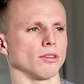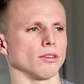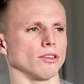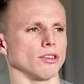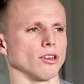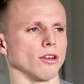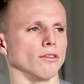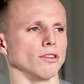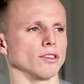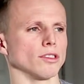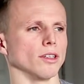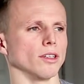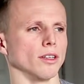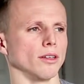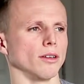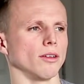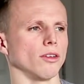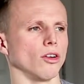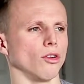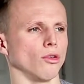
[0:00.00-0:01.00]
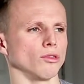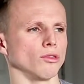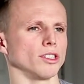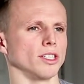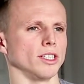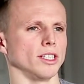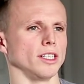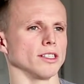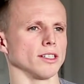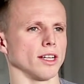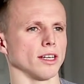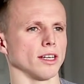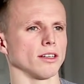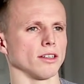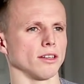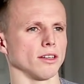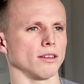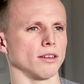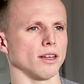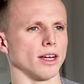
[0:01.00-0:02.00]
because obviously OCD is like
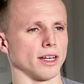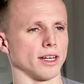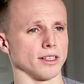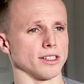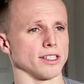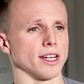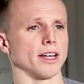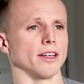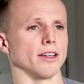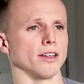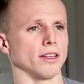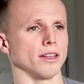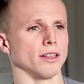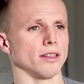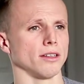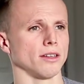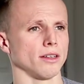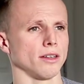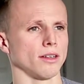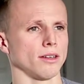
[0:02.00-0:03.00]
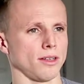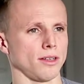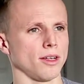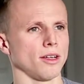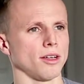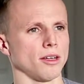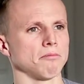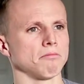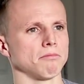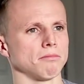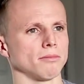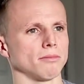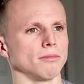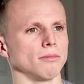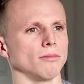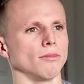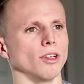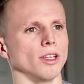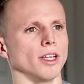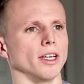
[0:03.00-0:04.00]
an anxiety
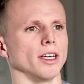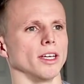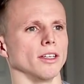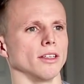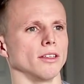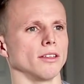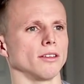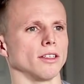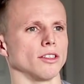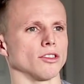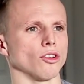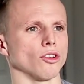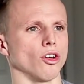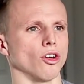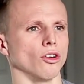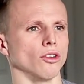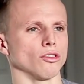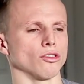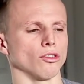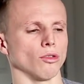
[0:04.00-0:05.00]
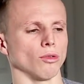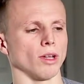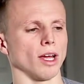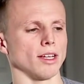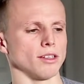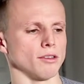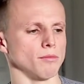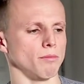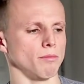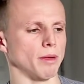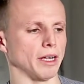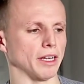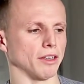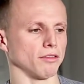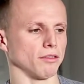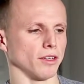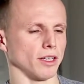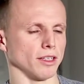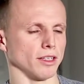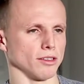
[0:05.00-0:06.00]
related disorder, so that's a big
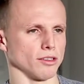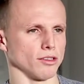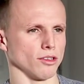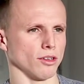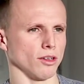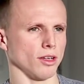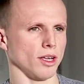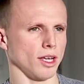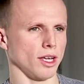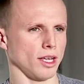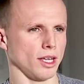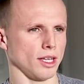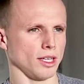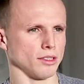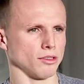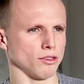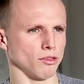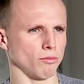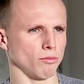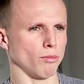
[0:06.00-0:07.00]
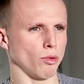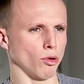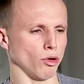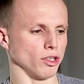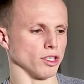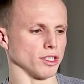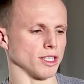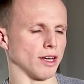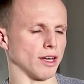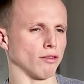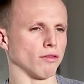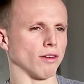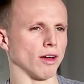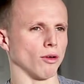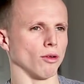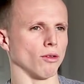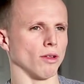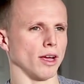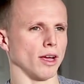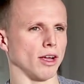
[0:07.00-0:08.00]
thing to put yourself
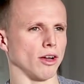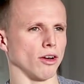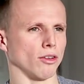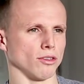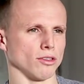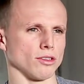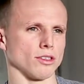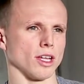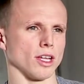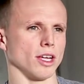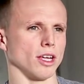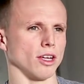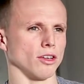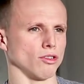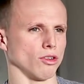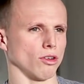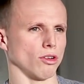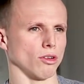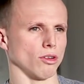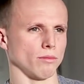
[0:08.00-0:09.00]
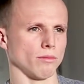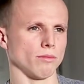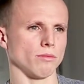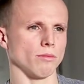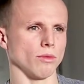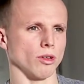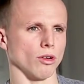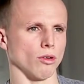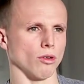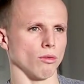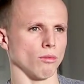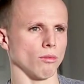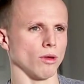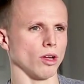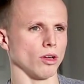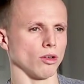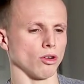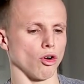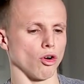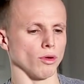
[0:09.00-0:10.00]
out there on stage, or
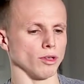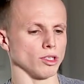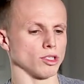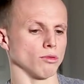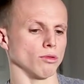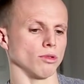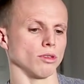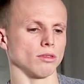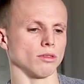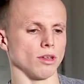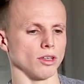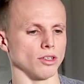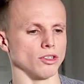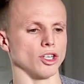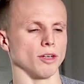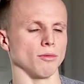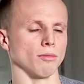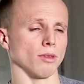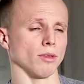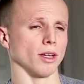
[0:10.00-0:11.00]
go into a gym